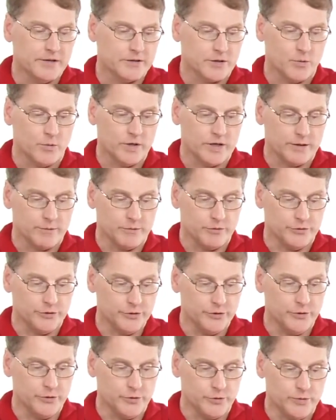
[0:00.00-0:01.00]
So what it will
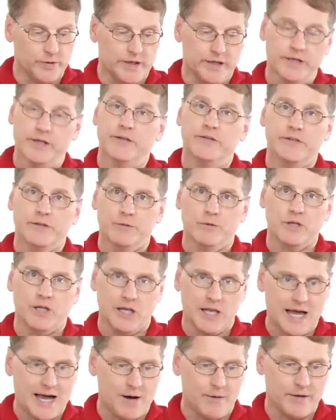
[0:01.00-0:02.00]
do is it will
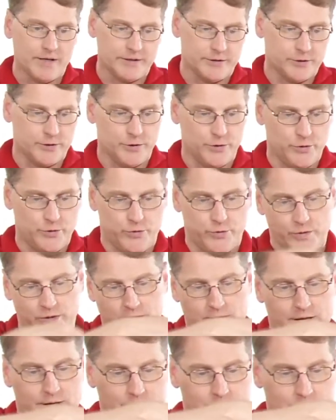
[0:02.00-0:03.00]
allow it to
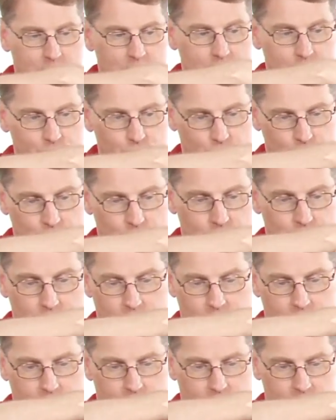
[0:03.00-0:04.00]
measure
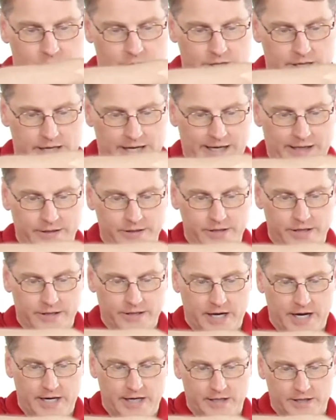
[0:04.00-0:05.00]
the
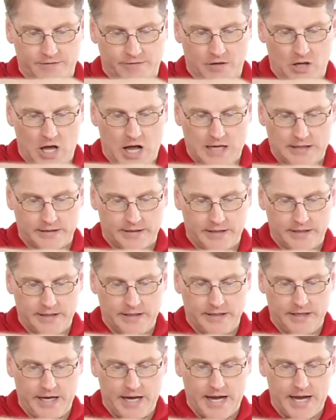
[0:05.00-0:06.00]
instantaneous
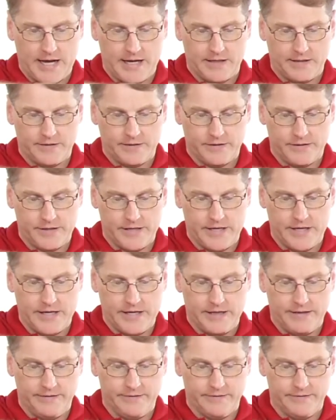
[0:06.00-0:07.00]
velocity as
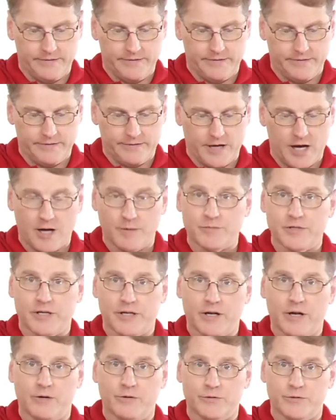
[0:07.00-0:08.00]
the
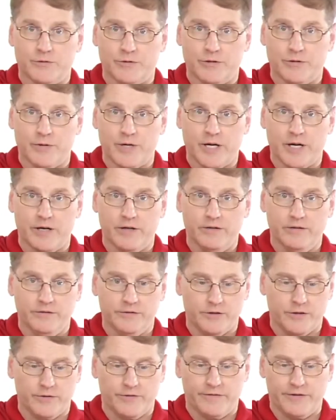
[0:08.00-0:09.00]
object goes through here.
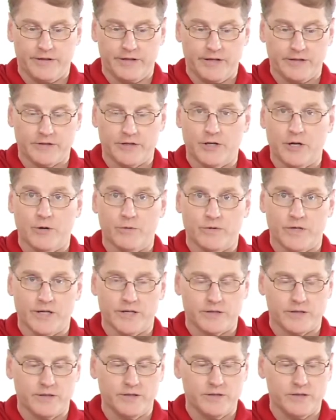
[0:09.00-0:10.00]
So if that's a known
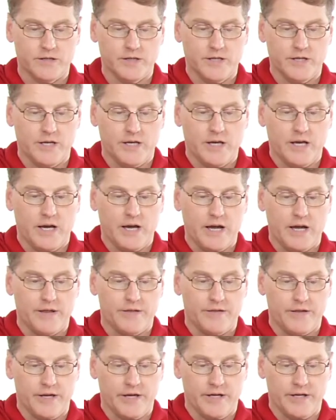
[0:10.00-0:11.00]
distance.
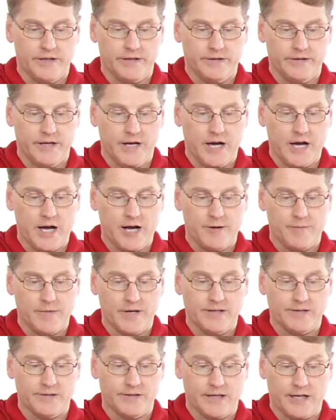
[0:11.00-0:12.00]
And then
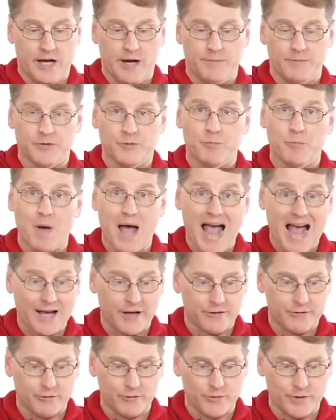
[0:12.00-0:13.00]
as it comes
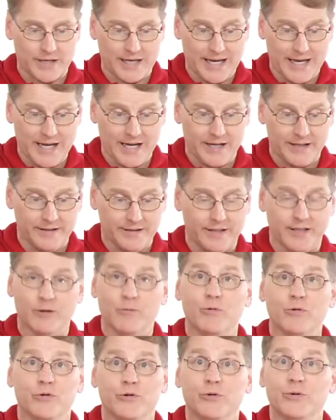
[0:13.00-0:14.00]
back through again, it
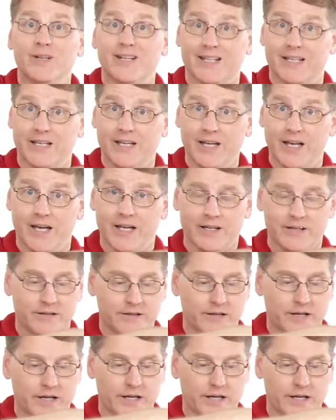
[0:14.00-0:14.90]
will do it again.